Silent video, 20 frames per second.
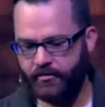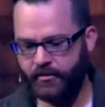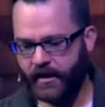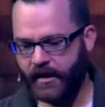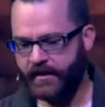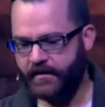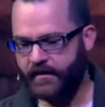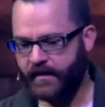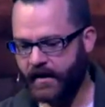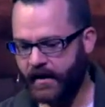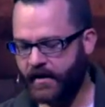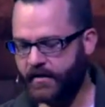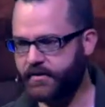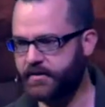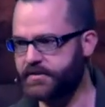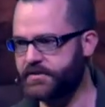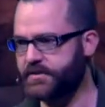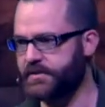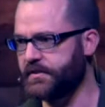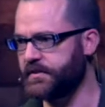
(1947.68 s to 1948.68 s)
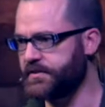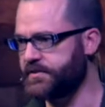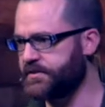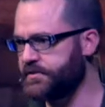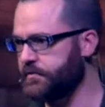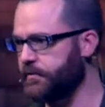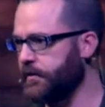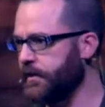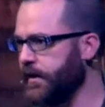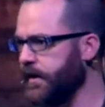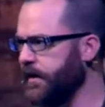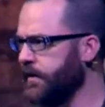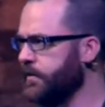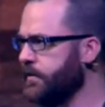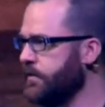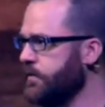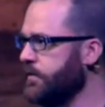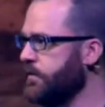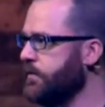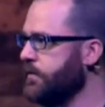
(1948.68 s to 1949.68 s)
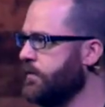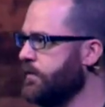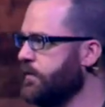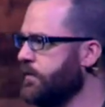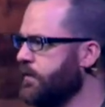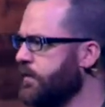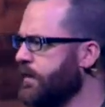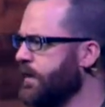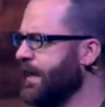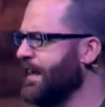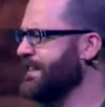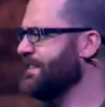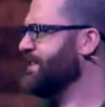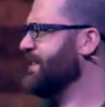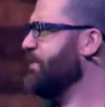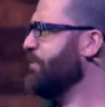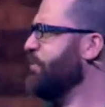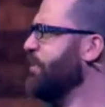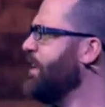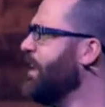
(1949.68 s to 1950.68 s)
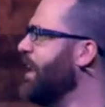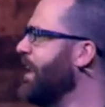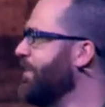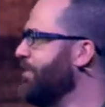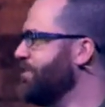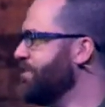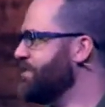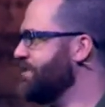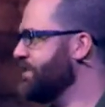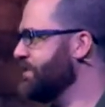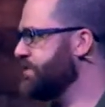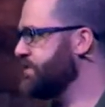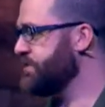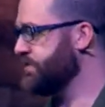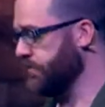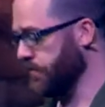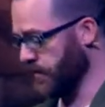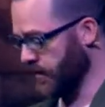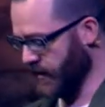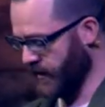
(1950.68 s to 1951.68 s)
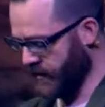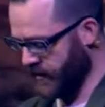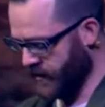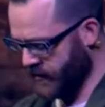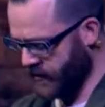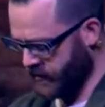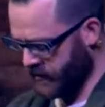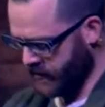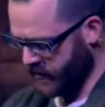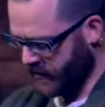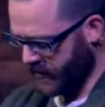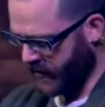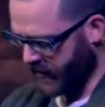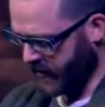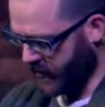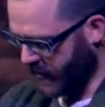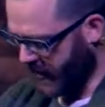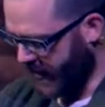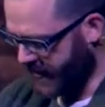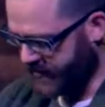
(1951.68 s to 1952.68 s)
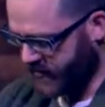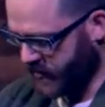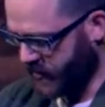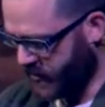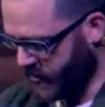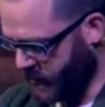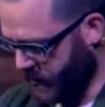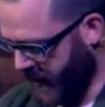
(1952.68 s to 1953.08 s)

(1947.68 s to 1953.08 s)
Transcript: like the others in the story? And I said, What others in the story? And I had to look